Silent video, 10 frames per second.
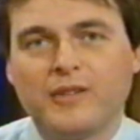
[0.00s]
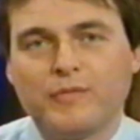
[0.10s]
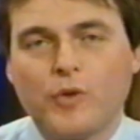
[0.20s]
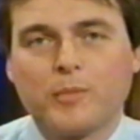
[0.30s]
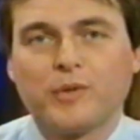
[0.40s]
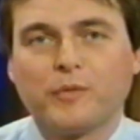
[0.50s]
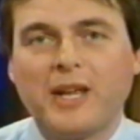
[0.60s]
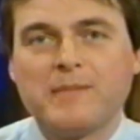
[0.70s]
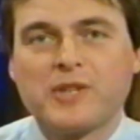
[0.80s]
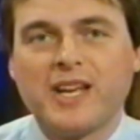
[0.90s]
Former
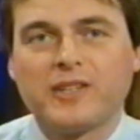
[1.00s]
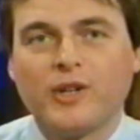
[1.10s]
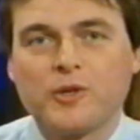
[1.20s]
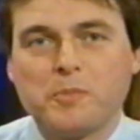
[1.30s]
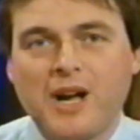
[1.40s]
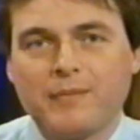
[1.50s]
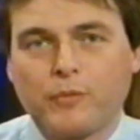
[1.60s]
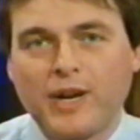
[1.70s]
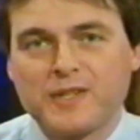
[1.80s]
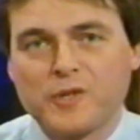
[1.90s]
Flames head coach Bob
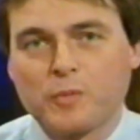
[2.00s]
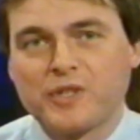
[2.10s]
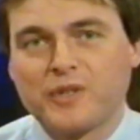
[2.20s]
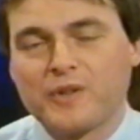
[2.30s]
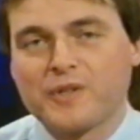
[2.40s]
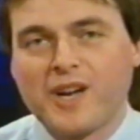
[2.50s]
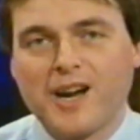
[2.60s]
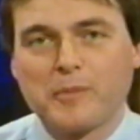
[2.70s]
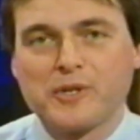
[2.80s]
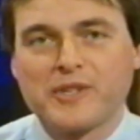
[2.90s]
Francis returns to
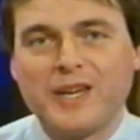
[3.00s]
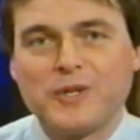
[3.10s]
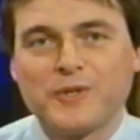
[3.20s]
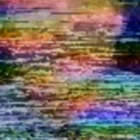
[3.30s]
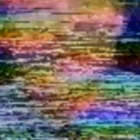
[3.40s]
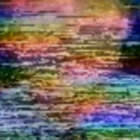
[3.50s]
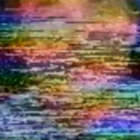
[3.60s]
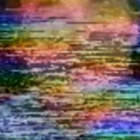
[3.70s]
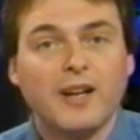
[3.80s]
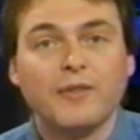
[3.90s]
Harbor Station to
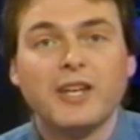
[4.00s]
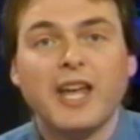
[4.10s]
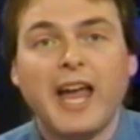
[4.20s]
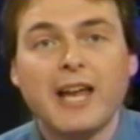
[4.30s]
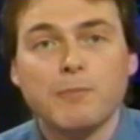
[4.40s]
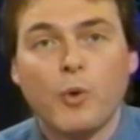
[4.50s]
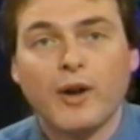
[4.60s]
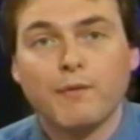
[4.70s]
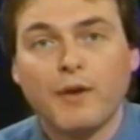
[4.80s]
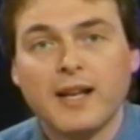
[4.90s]
trail the
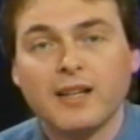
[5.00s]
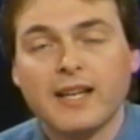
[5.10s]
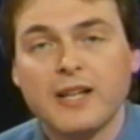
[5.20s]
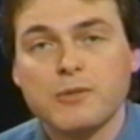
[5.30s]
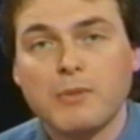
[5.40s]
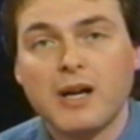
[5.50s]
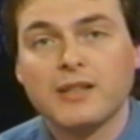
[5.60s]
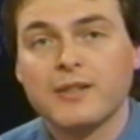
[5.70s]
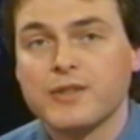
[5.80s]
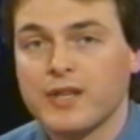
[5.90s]
eight-point final against
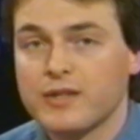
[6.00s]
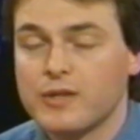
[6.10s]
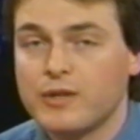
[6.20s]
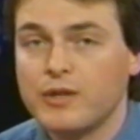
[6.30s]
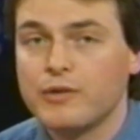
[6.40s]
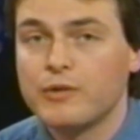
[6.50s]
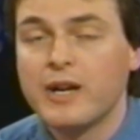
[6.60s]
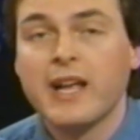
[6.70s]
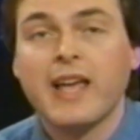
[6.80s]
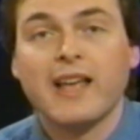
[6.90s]
Moncton 6-2
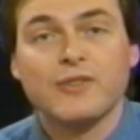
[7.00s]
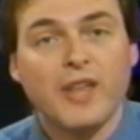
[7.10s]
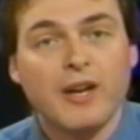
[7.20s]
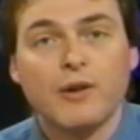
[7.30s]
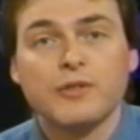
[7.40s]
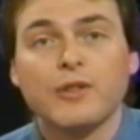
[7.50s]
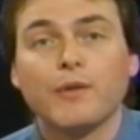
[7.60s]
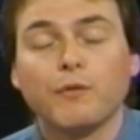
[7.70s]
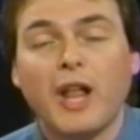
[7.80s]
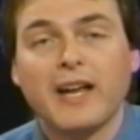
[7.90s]
as they hosted
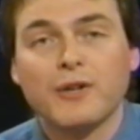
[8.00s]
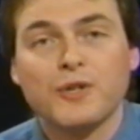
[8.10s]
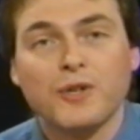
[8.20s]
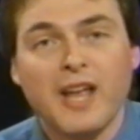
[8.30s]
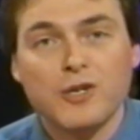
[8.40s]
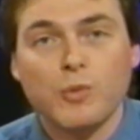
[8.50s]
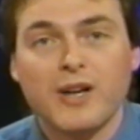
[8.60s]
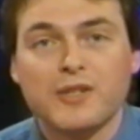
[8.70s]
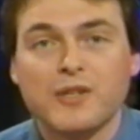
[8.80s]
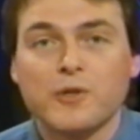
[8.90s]
the Flyers at
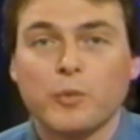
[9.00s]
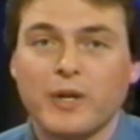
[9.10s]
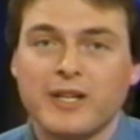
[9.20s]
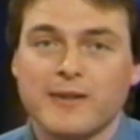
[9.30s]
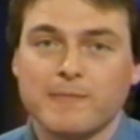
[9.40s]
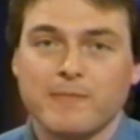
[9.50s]
Nashwaaksis Arena.